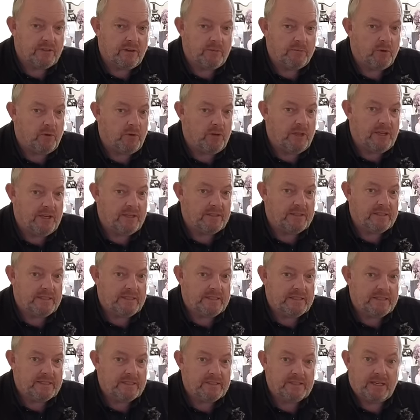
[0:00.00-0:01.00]
I'm not allowed
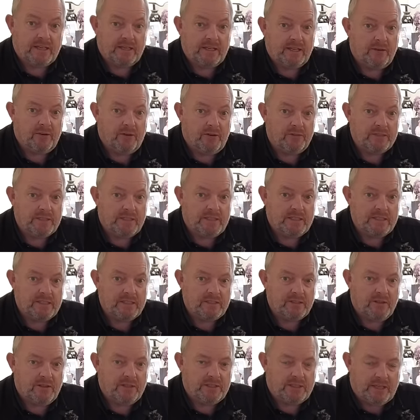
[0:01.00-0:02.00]
uh, Stanley knives
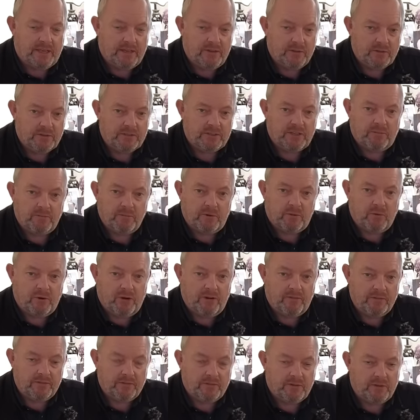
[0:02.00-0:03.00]
inside the house, and my wife
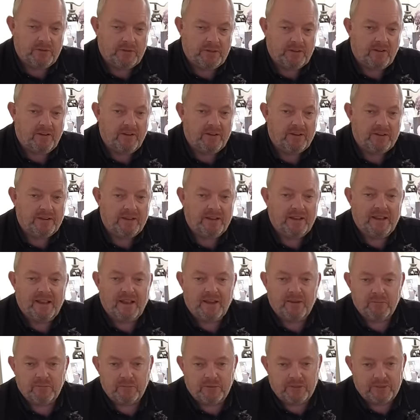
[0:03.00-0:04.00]
has very kindly
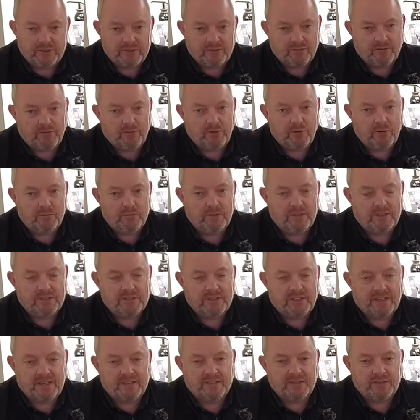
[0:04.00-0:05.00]
allowed me to film this
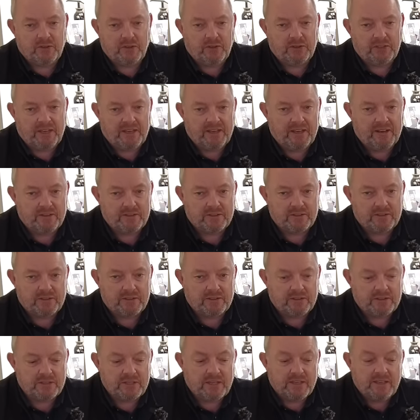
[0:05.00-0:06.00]
inside the house
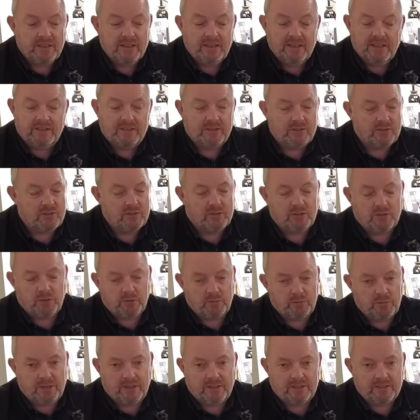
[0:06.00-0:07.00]
because this is just too
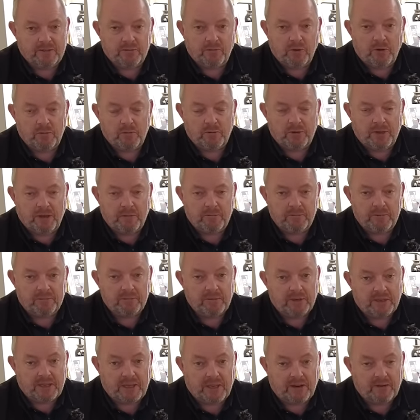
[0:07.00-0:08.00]
big to open up in
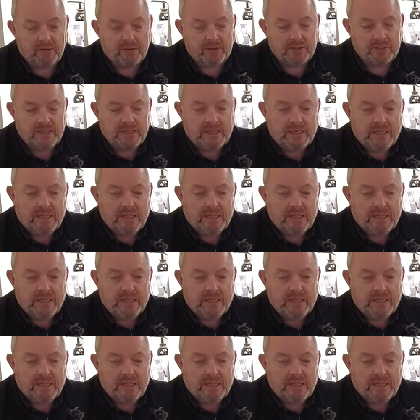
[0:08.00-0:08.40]
my garage.